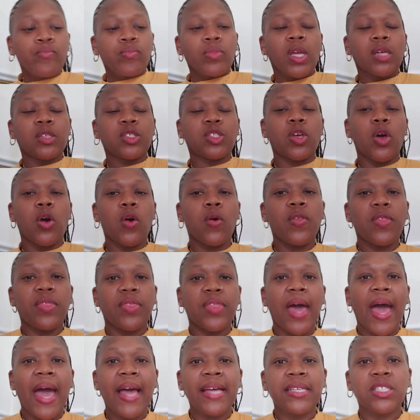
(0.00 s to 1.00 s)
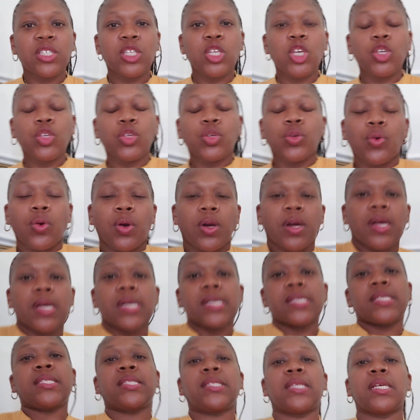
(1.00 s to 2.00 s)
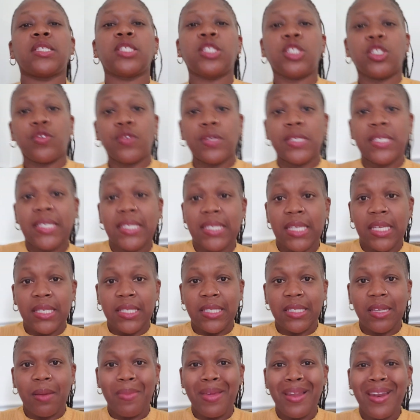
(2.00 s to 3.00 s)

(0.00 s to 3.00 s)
So that's your sensory system.